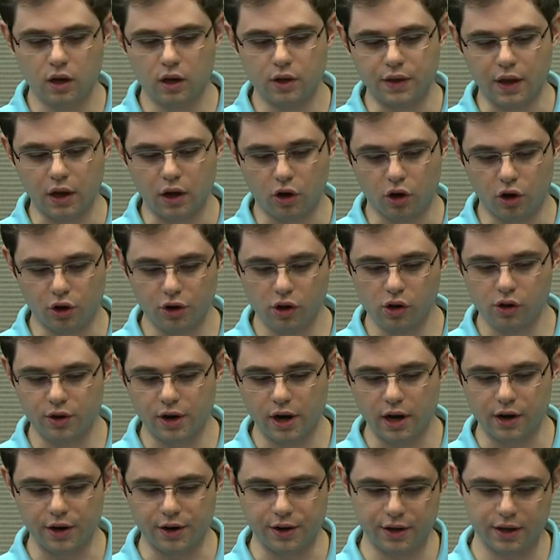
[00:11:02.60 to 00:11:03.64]
the
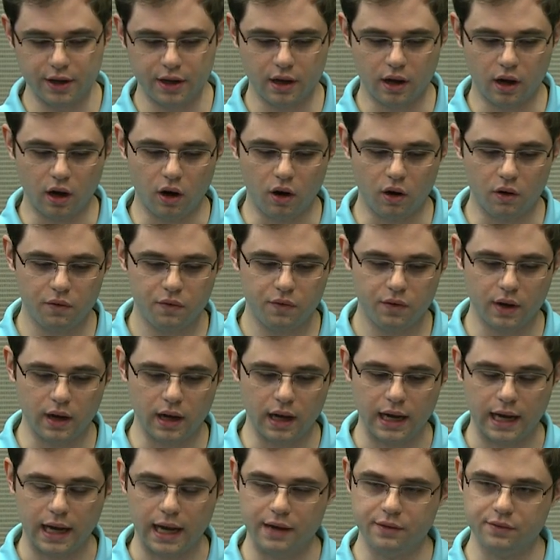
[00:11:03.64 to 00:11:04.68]
corollary of
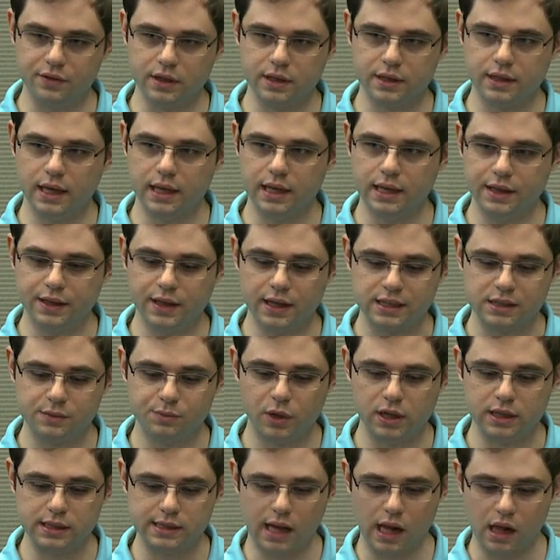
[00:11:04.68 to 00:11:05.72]
having the
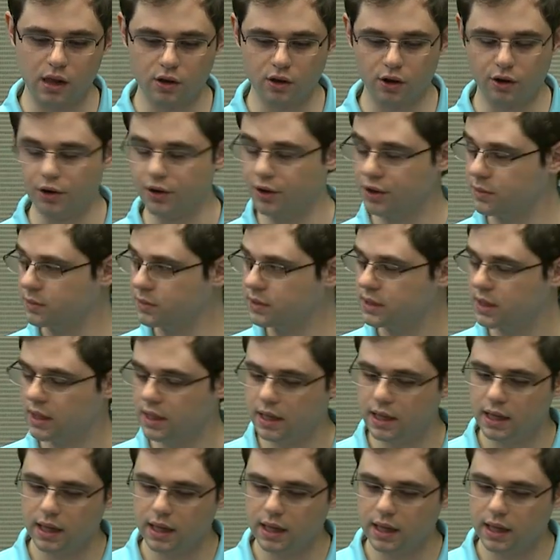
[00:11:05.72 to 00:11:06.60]
index-based algorithms